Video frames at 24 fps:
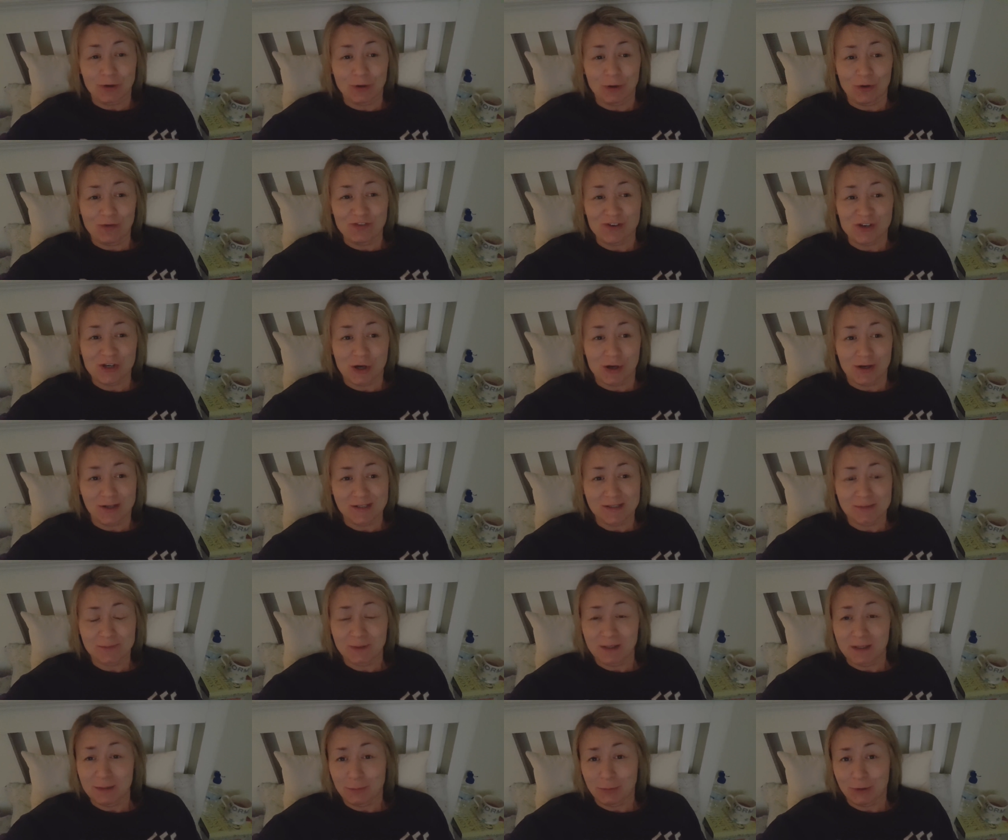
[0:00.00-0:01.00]
lot of nice
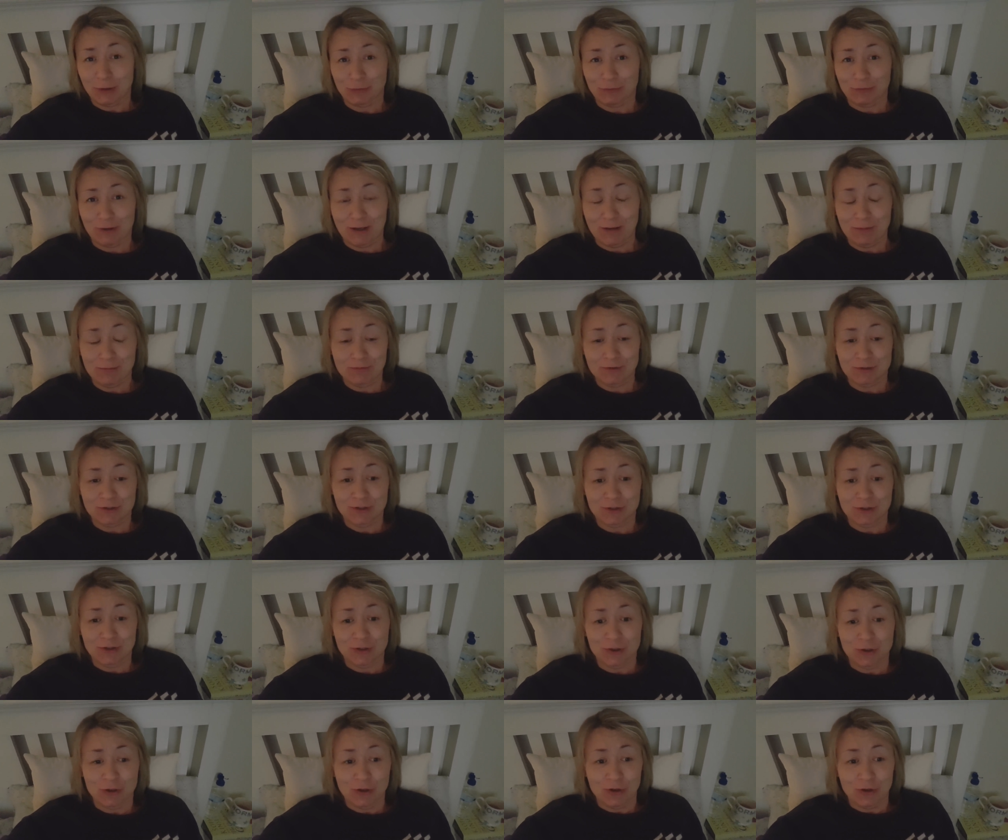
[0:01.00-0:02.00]
people around
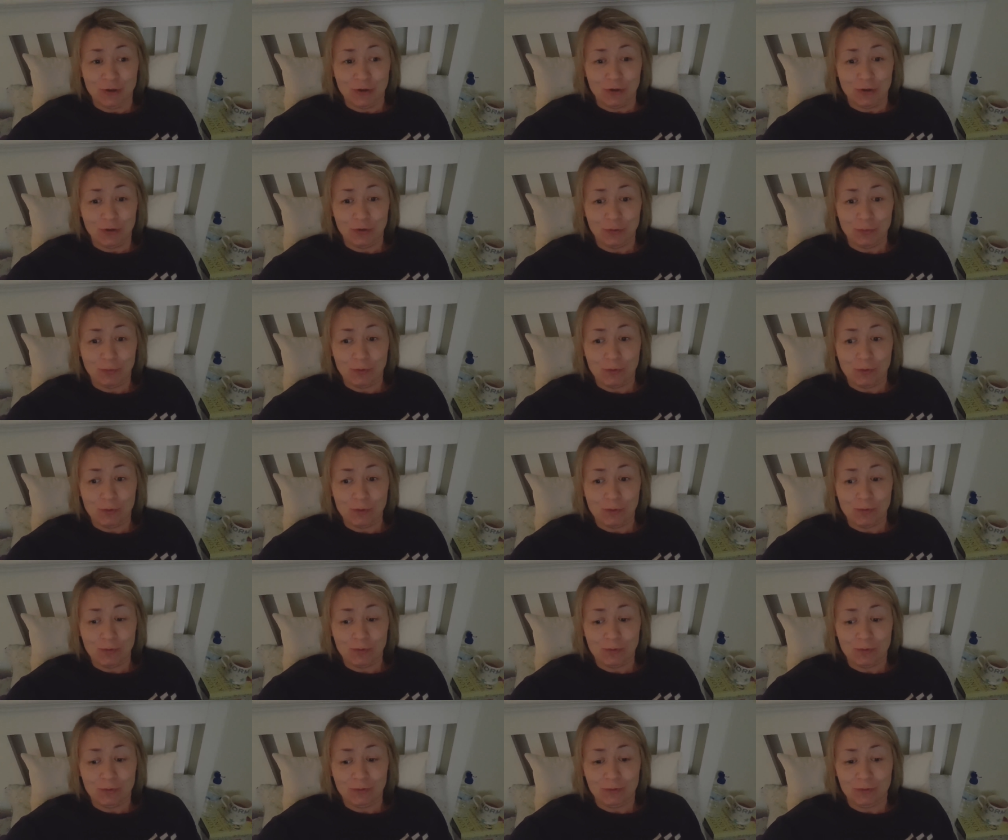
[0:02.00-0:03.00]
who will
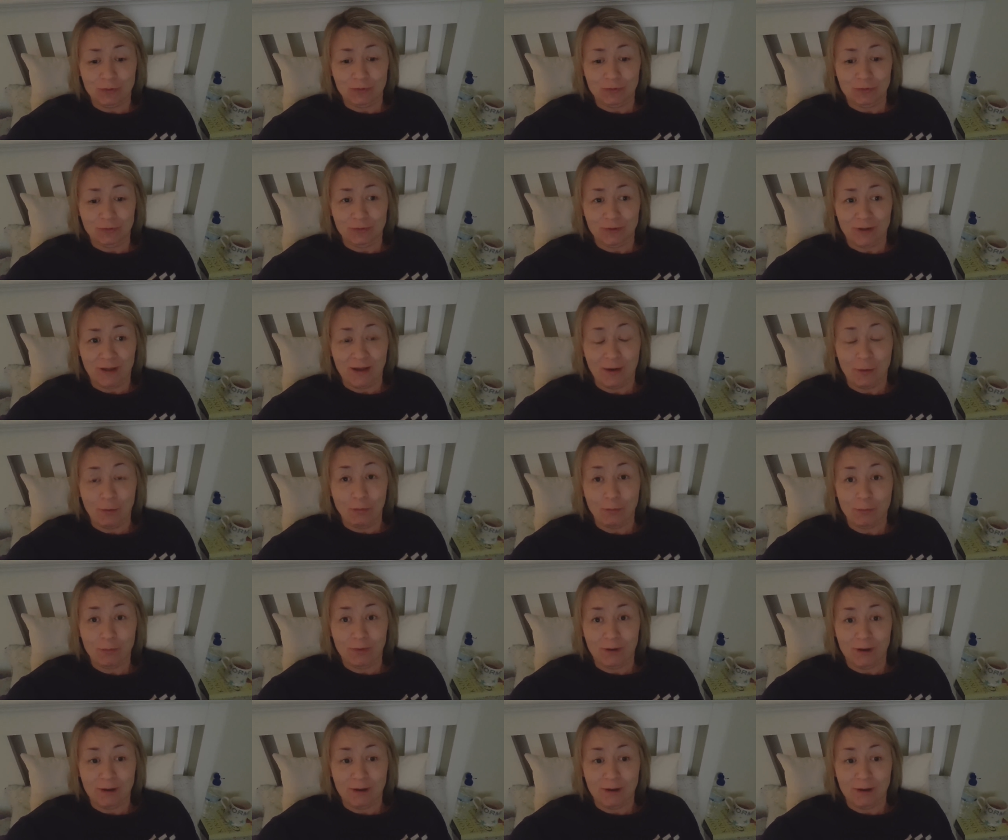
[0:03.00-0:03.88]
help.